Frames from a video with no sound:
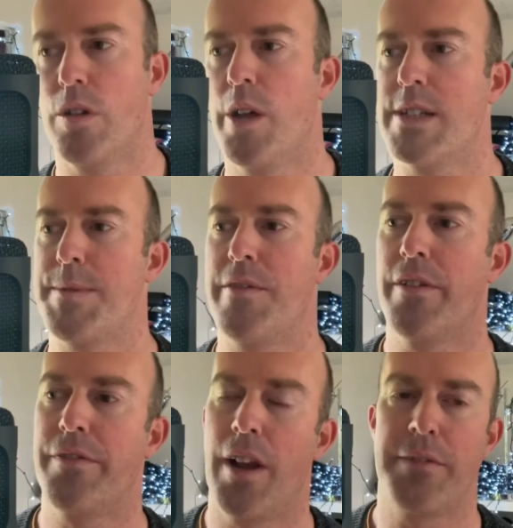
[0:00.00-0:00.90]
although it's a bit of a
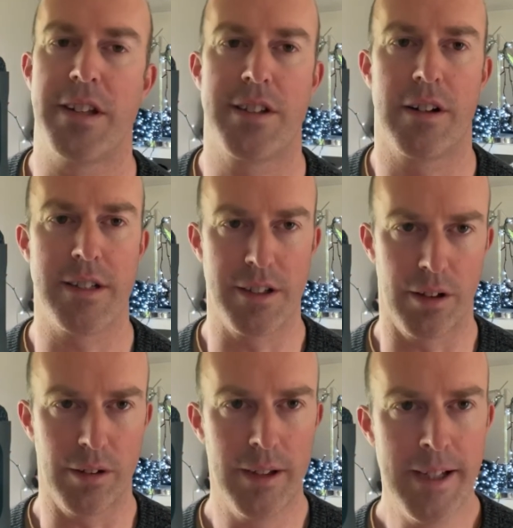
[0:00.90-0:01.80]
fluffy title,